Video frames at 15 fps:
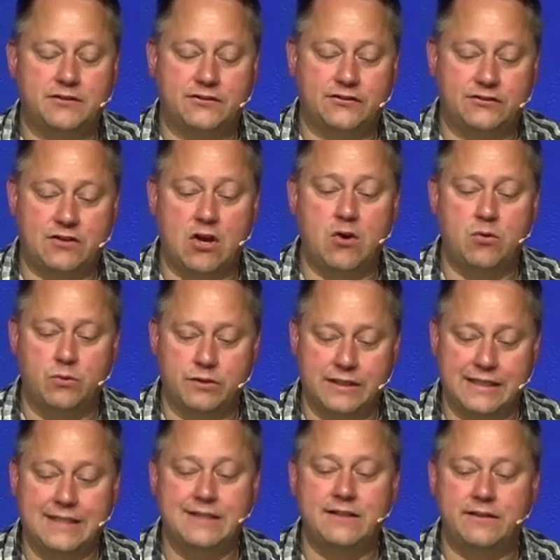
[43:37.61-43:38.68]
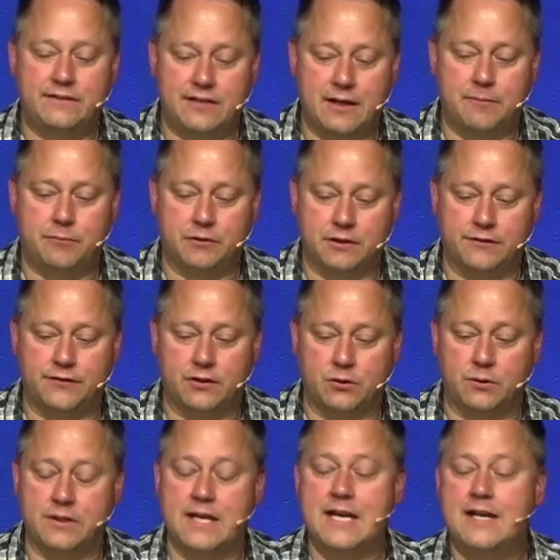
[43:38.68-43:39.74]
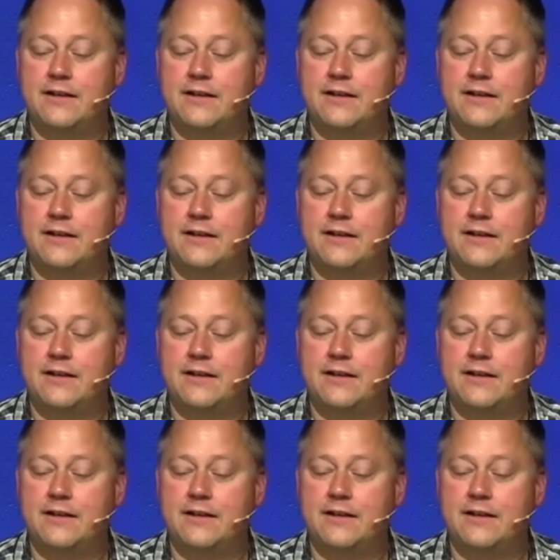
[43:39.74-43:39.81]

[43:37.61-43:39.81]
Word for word: stone in the temple of the Lord,